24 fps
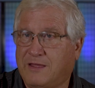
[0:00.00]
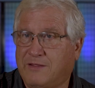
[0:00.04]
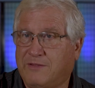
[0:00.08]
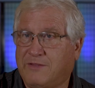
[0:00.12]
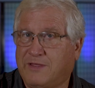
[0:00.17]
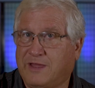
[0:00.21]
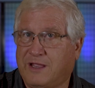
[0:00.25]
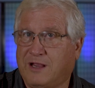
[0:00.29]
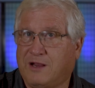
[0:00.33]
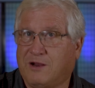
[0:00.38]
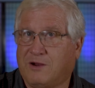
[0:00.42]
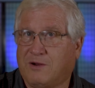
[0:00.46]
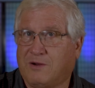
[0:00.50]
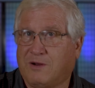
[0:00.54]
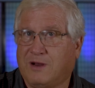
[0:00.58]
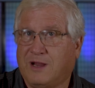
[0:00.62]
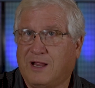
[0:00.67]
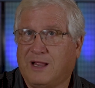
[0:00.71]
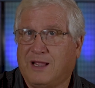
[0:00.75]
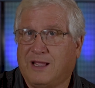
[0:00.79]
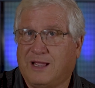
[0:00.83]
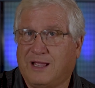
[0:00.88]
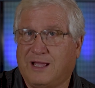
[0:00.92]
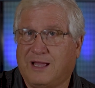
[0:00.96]
there
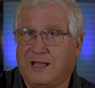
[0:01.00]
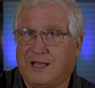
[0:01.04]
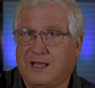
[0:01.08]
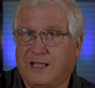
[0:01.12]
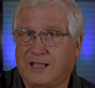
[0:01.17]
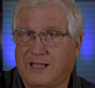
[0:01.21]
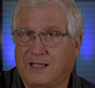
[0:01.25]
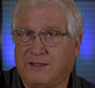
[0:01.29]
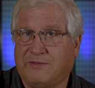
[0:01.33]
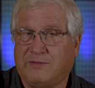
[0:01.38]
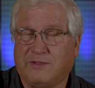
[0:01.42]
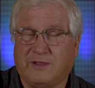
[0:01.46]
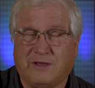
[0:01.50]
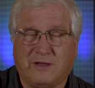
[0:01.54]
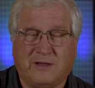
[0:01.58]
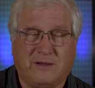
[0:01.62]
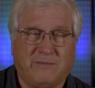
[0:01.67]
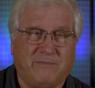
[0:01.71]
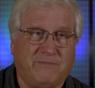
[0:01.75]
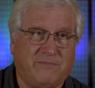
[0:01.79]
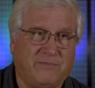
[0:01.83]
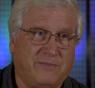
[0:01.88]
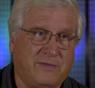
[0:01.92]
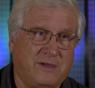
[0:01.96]
in
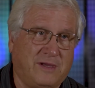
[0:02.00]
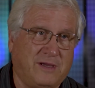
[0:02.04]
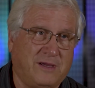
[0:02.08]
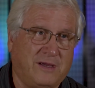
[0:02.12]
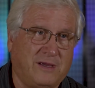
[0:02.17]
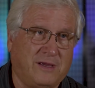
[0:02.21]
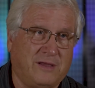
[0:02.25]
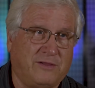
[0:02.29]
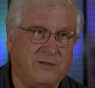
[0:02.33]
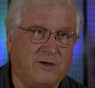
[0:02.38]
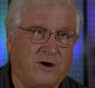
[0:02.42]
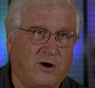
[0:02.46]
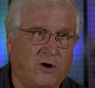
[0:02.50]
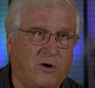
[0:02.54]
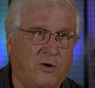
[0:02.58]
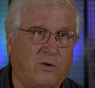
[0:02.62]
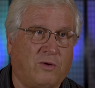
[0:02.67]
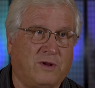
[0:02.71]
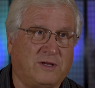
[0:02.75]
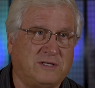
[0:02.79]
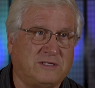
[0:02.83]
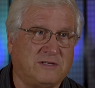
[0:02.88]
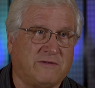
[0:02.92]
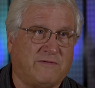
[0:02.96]
the
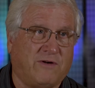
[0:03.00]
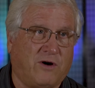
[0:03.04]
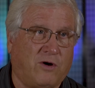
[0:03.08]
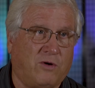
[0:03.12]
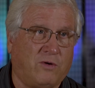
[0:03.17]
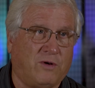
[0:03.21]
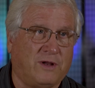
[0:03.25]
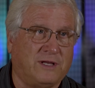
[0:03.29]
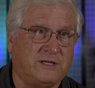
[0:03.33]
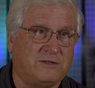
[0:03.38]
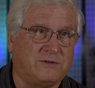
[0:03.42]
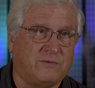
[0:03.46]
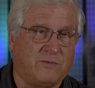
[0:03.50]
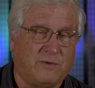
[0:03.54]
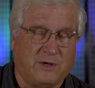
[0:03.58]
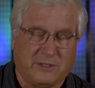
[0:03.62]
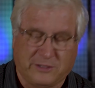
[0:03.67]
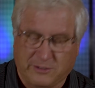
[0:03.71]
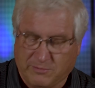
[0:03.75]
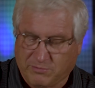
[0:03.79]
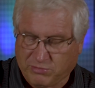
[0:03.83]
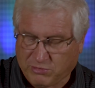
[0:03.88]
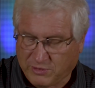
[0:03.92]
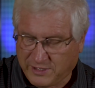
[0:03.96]
holies of holies and what
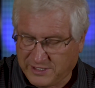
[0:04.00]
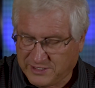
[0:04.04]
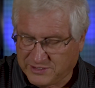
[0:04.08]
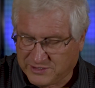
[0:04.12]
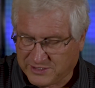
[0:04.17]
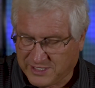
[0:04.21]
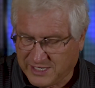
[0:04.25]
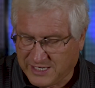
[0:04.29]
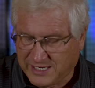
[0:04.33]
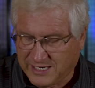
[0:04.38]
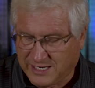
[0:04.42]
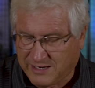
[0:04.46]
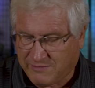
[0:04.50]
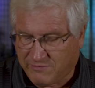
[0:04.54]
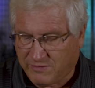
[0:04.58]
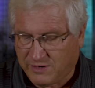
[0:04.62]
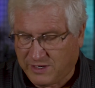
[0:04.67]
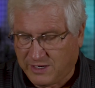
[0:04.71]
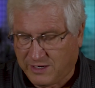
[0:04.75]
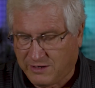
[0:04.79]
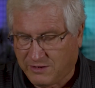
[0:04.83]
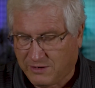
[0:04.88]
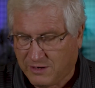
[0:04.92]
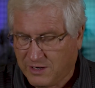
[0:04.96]
the priests did every
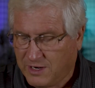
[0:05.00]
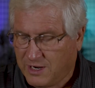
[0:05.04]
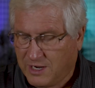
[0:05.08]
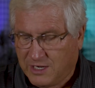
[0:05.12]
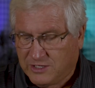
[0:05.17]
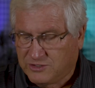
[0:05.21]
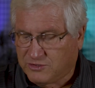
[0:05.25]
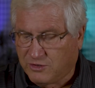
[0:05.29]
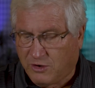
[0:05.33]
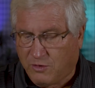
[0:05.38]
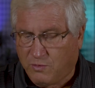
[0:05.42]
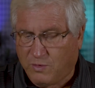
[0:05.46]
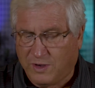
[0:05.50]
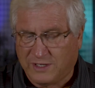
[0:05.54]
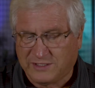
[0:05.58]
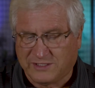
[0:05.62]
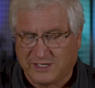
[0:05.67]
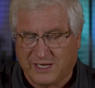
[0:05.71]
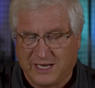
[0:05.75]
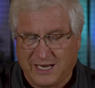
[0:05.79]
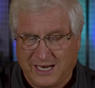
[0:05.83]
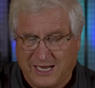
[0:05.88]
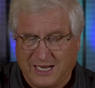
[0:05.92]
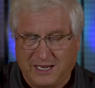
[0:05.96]
year. So it
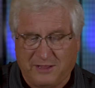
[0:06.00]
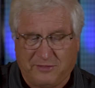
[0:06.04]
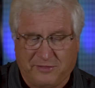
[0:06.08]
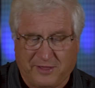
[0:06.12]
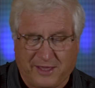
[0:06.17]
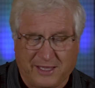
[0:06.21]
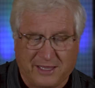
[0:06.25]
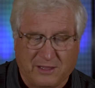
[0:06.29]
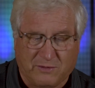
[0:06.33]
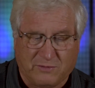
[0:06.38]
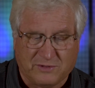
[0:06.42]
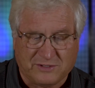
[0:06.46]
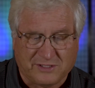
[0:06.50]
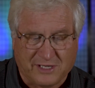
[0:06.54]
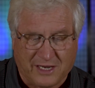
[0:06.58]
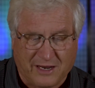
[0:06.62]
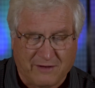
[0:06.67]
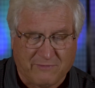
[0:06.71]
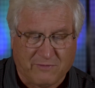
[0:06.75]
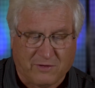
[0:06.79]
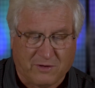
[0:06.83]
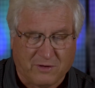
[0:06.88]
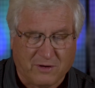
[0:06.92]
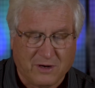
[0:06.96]
wasn't anything that was
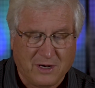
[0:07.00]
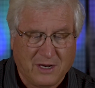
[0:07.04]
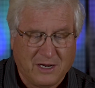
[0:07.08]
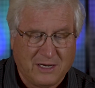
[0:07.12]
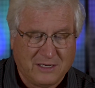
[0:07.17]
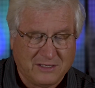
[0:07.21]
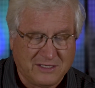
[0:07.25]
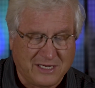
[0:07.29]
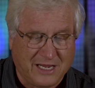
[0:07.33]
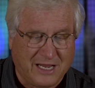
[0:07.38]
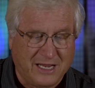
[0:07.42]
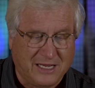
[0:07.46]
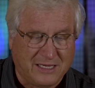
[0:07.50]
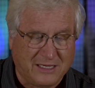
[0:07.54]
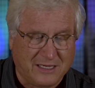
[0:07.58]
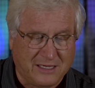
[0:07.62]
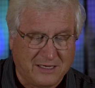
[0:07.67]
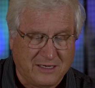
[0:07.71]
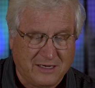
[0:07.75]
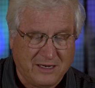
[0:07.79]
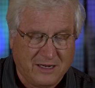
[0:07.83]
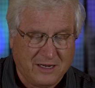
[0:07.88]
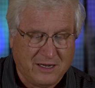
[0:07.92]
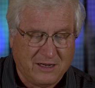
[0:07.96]
ever
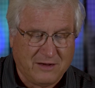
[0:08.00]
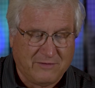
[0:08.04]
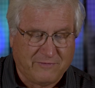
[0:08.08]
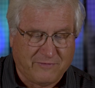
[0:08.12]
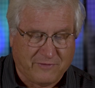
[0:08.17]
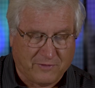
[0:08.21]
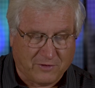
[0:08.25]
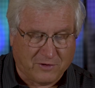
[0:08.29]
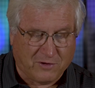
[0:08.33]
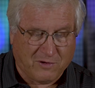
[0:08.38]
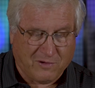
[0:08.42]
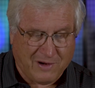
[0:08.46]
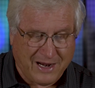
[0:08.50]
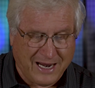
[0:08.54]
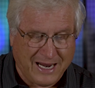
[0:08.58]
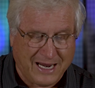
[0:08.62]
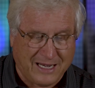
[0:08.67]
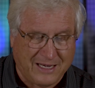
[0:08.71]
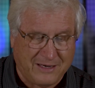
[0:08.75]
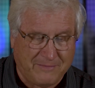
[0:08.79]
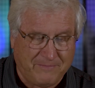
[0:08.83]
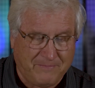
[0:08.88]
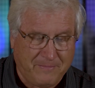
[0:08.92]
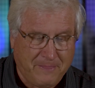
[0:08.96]
taken for
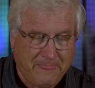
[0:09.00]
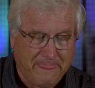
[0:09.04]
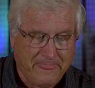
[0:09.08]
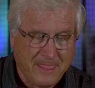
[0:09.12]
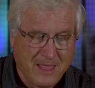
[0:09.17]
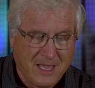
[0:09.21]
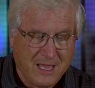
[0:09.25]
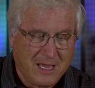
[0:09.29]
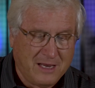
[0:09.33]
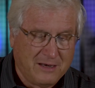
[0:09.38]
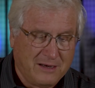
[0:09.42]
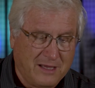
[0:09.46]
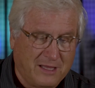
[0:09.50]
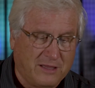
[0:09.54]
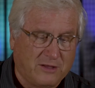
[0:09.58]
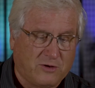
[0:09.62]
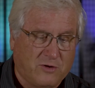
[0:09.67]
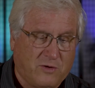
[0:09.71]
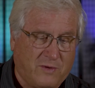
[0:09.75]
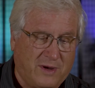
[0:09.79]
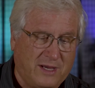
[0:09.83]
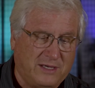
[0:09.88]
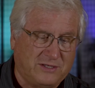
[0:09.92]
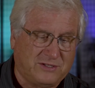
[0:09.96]
granted. Now the
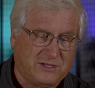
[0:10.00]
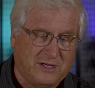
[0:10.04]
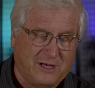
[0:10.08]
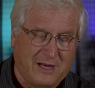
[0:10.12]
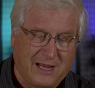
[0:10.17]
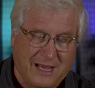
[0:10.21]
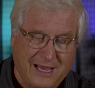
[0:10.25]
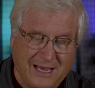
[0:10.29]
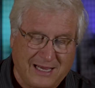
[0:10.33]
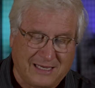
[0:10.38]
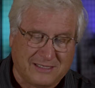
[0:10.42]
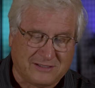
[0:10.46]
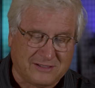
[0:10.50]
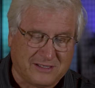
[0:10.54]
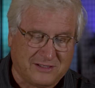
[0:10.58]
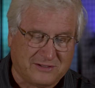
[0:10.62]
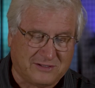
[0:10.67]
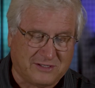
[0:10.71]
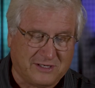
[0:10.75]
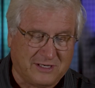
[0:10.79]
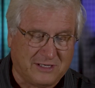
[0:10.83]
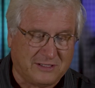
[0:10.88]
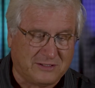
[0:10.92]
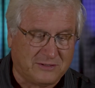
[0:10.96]
question asked
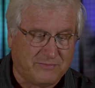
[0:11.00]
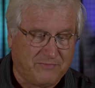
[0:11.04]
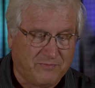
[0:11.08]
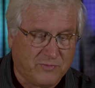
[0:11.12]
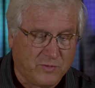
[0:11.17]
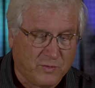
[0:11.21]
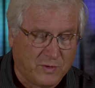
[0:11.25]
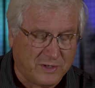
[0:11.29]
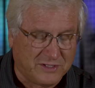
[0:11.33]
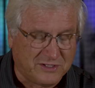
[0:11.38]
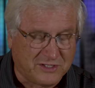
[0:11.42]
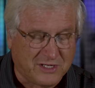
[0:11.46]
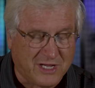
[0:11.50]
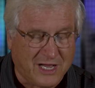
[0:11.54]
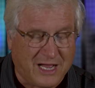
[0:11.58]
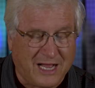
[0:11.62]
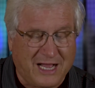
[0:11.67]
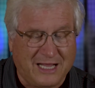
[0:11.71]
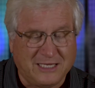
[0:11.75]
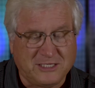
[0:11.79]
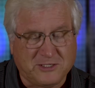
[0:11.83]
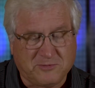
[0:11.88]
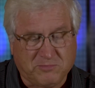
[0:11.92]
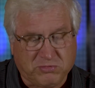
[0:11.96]
us is, was
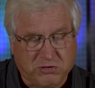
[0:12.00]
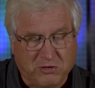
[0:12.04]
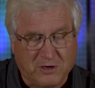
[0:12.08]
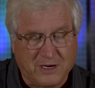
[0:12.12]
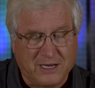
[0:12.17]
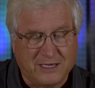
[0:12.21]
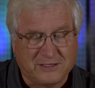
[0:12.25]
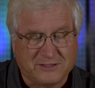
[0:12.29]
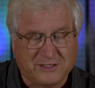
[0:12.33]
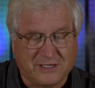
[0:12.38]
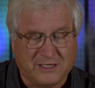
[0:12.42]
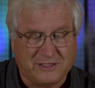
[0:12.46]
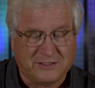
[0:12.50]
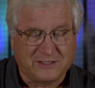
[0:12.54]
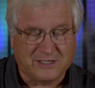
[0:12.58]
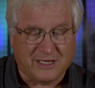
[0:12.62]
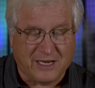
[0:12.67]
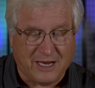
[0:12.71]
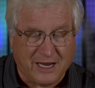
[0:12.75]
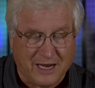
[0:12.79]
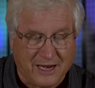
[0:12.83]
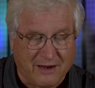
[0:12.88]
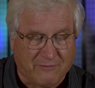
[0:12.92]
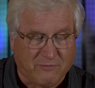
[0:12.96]
God's presence
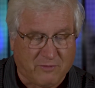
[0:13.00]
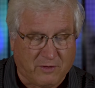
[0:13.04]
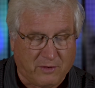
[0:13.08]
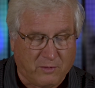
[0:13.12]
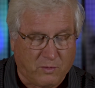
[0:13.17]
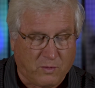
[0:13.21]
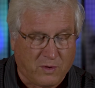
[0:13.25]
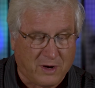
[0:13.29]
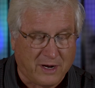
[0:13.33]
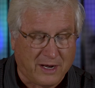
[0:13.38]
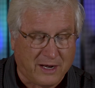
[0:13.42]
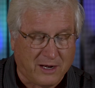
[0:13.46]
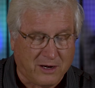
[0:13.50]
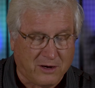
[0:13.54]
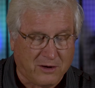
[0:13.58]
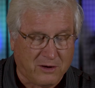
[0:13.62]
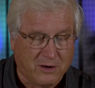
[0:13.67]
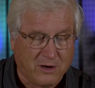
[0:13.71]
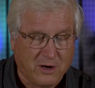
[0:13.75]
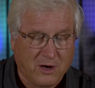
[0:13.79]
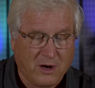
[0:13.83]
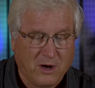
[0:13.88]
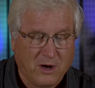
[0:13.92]
everywhere